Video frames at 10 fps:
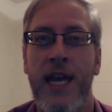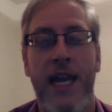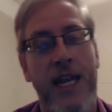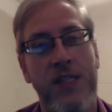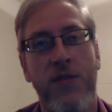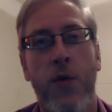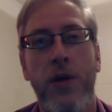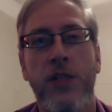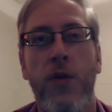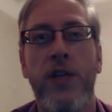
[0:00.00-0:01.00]
It is, of
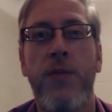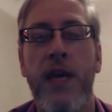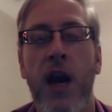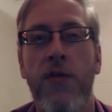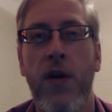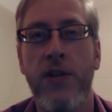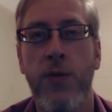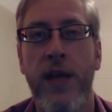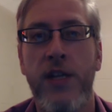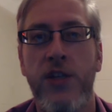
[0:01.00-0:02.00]
course, going to be over on
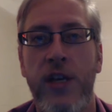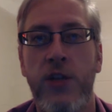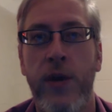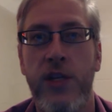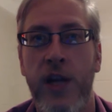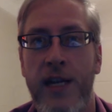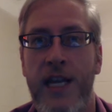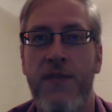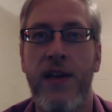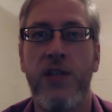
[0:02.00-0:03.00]
Twitch at
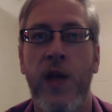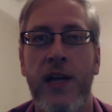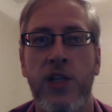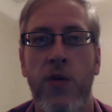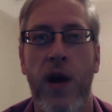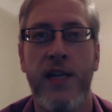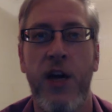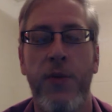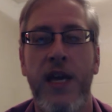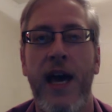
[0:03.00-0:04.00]

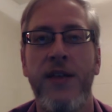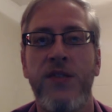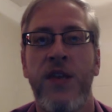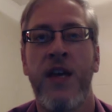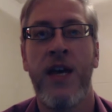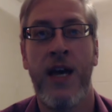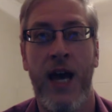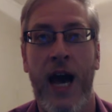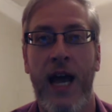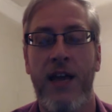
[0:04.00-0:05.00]
twitch.tv/CarontLPS.
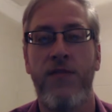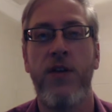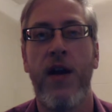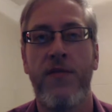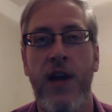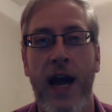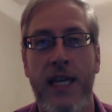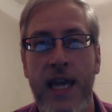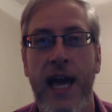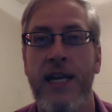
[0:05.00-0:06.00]
If you've
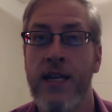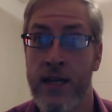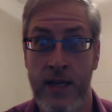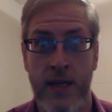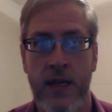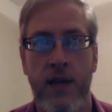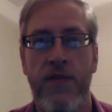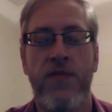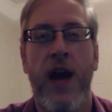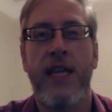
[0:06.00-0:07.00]
not yet
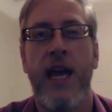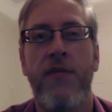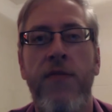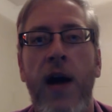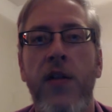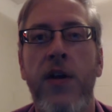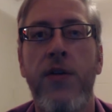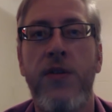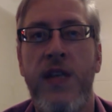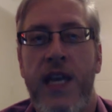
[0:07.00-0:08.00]

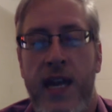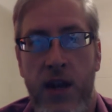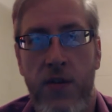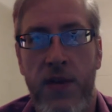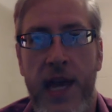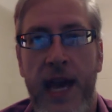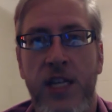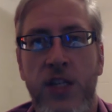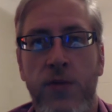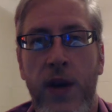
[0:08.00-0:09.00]
followed to get
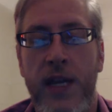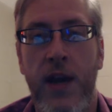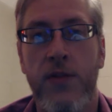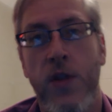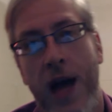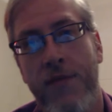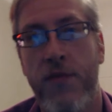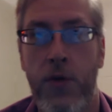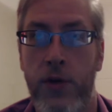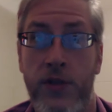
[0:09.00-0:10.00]
notifications when it goes live,
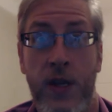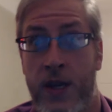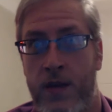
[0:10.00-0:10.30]
of course,